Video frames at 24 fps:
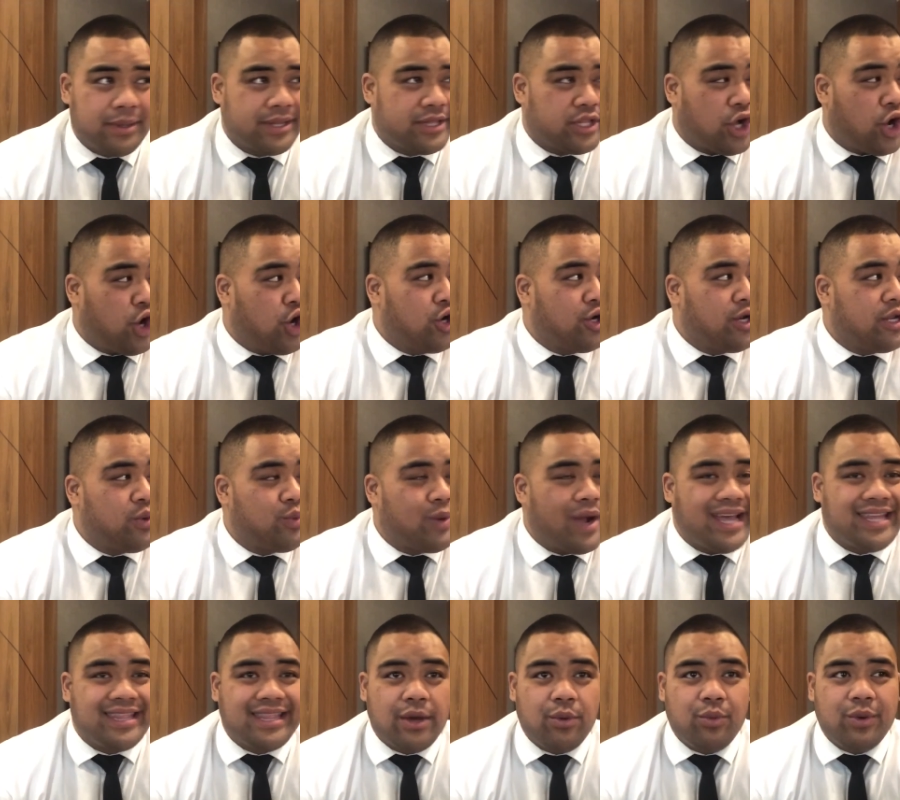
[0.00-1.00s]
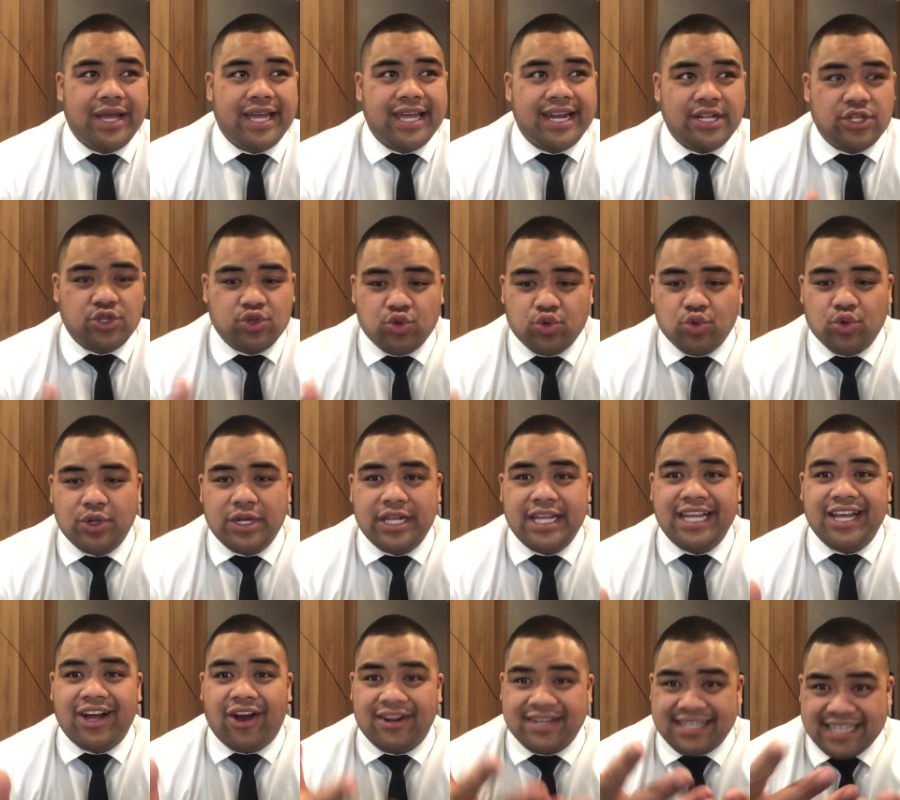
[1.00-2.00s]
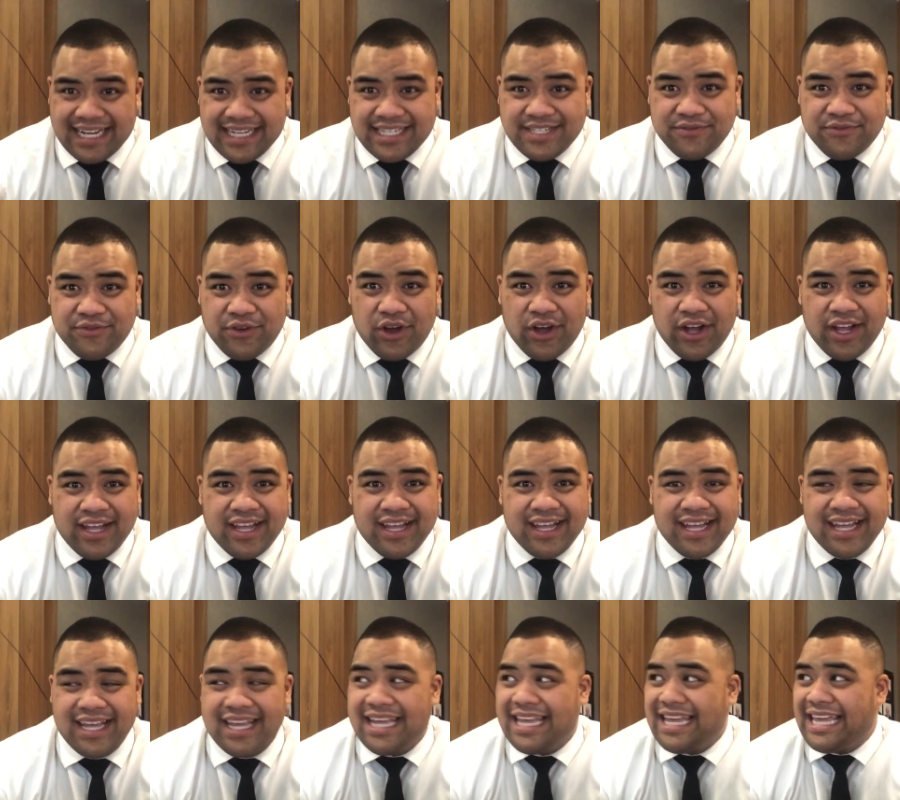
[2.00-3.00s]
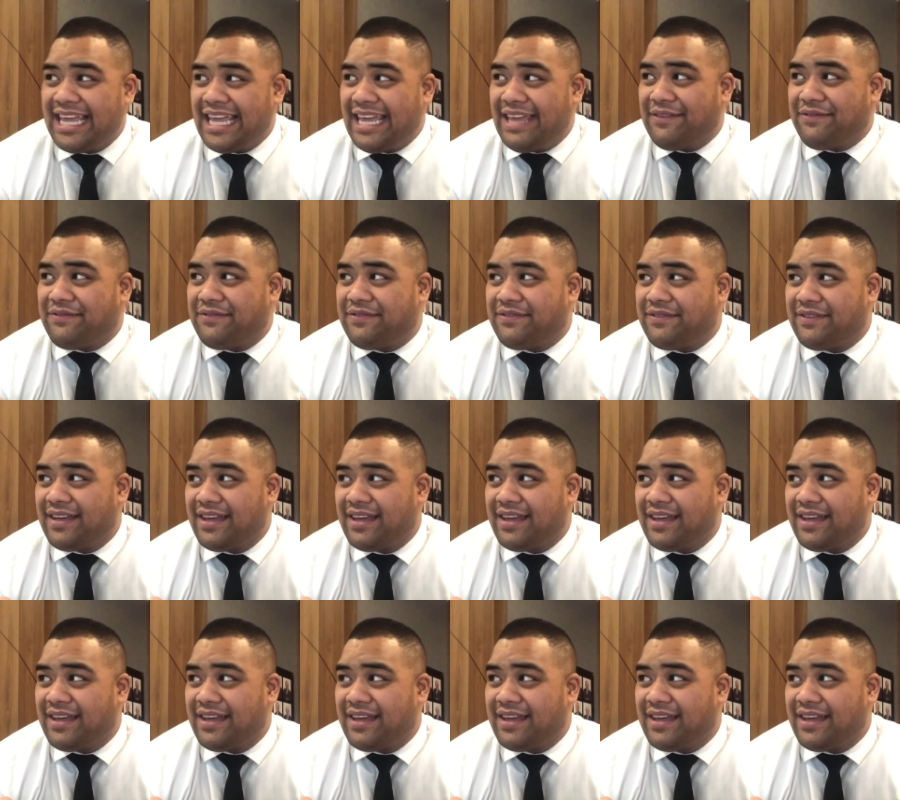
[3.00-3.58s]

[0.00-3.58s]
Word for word: But the only way that we're going to truly identify if